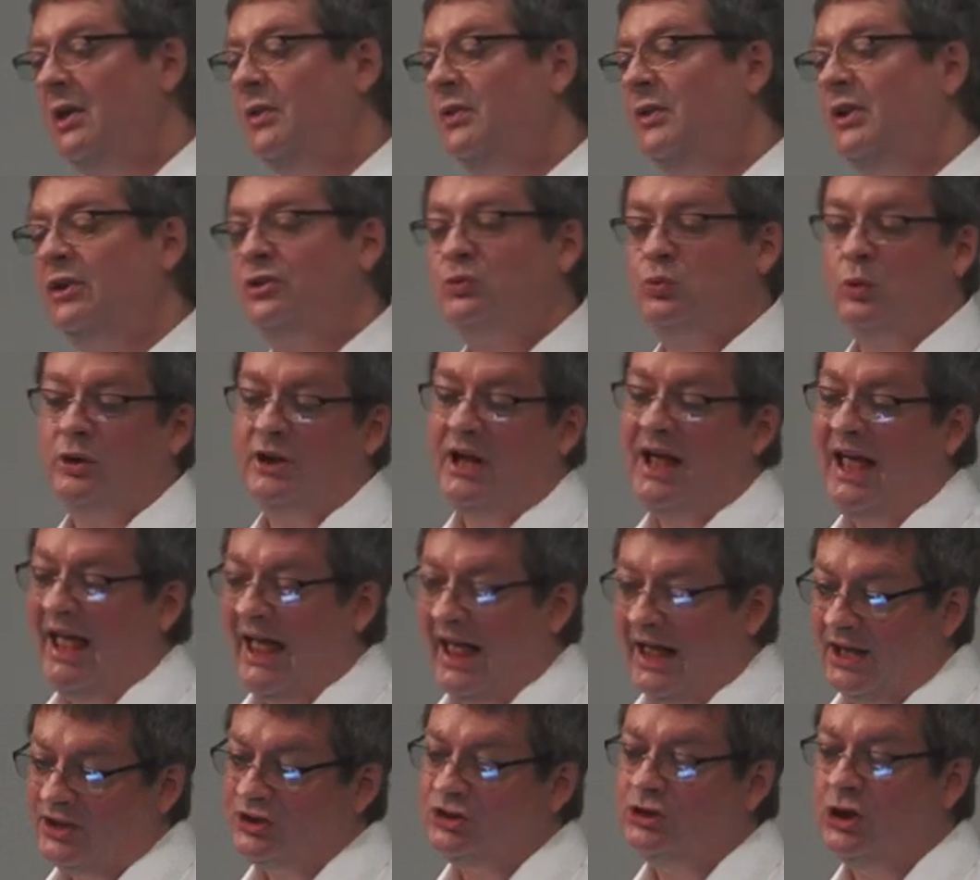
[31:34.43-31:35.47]
This one
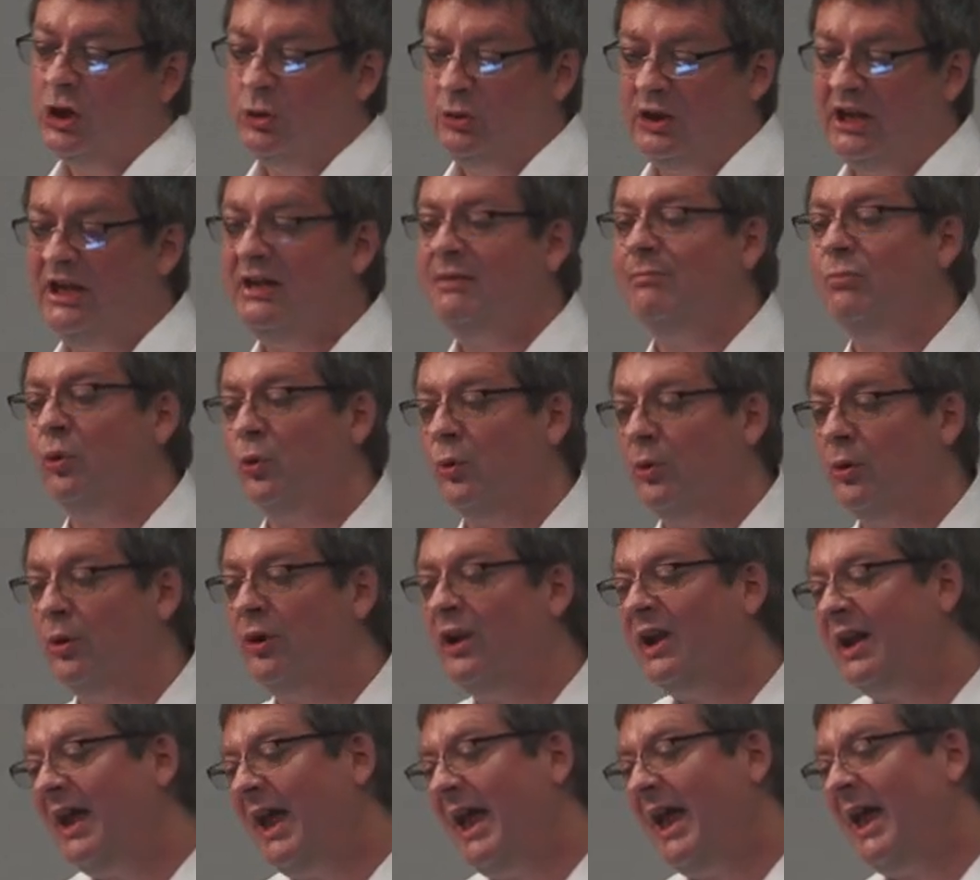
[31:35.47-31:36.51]
has no
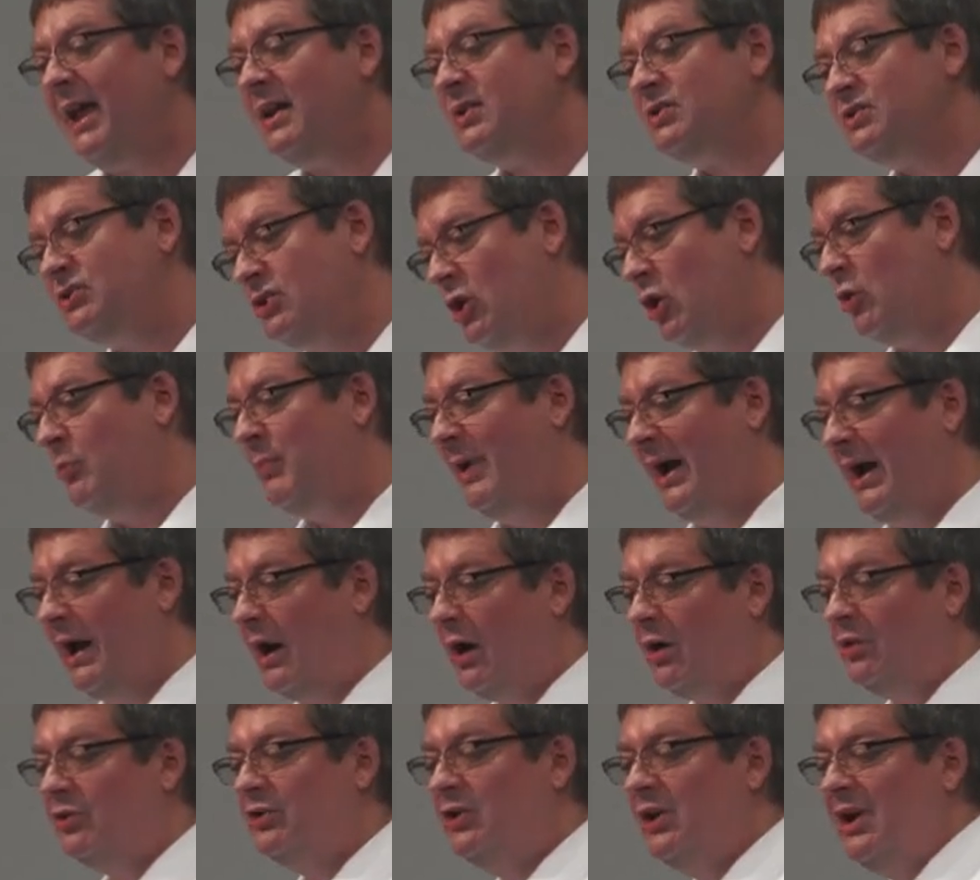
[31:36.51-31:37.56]
keyboard, it has no
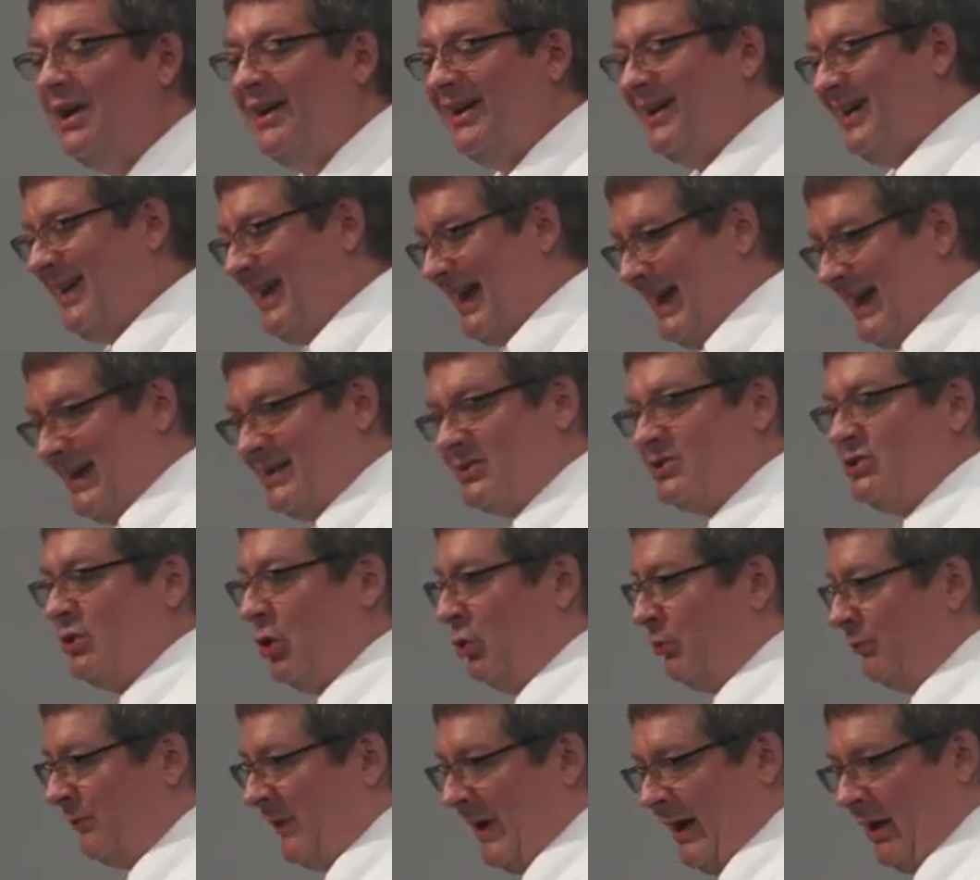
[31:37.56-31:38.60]
mouse, it has
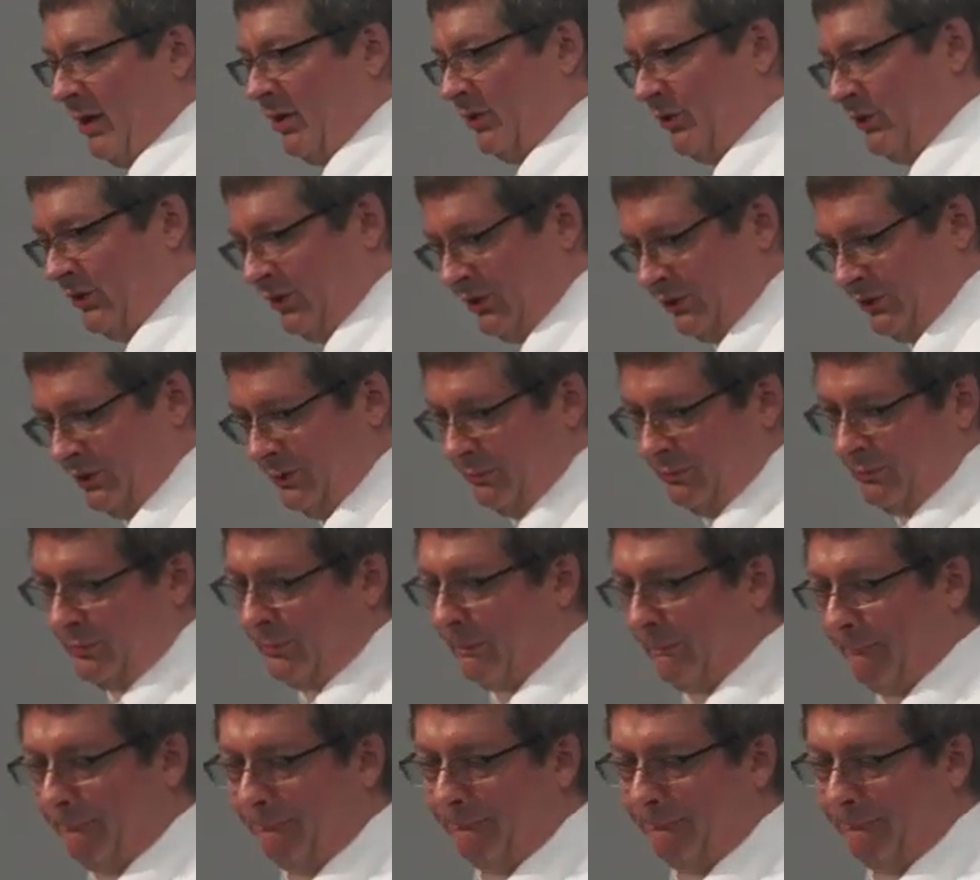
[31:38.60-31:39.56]
no file system.